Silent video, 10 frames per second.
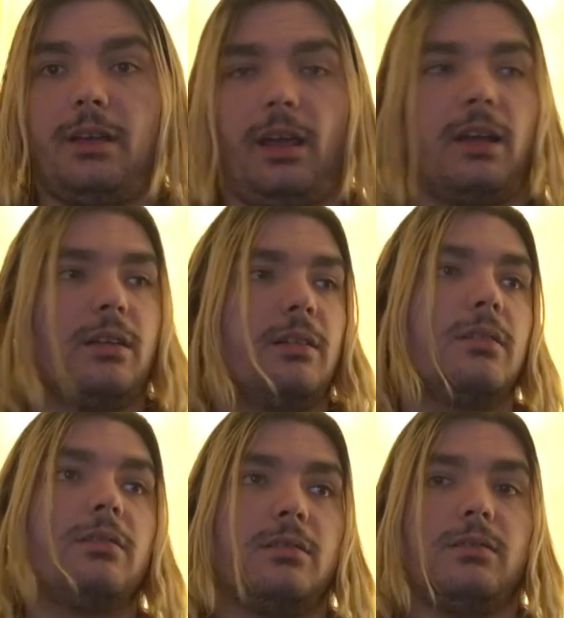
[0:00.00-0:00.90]

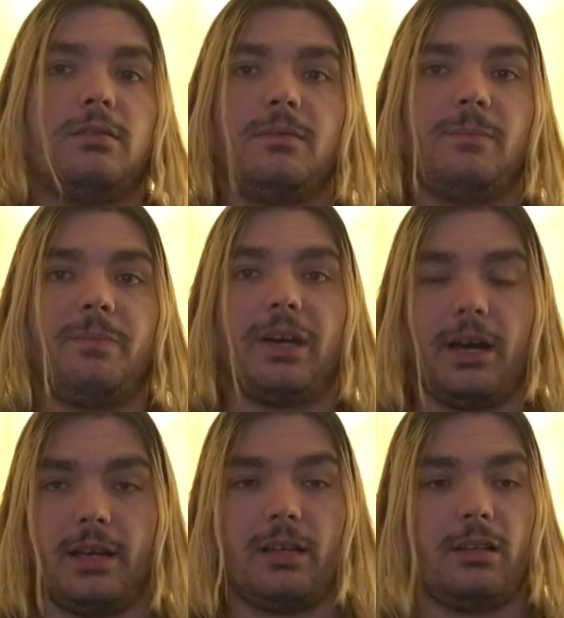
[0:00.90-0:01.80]
and
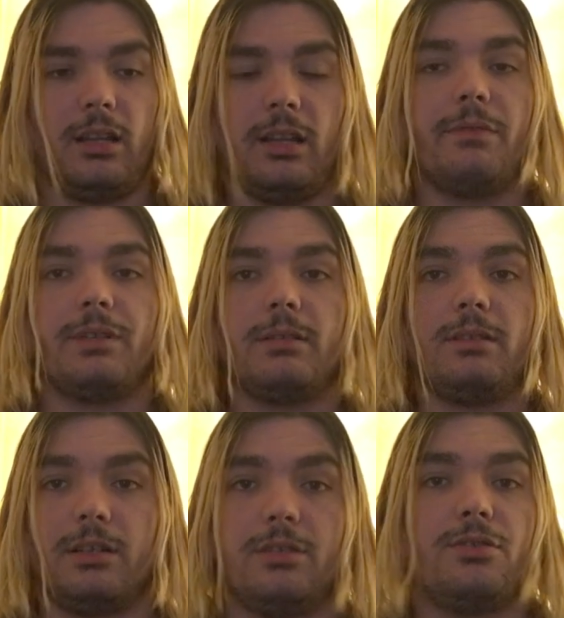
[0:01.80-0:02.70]
I loved it.
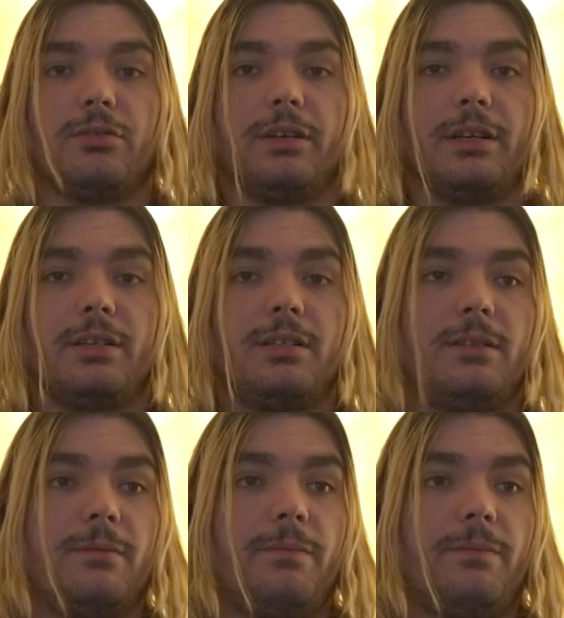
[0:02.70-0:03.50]
He enjoyed it.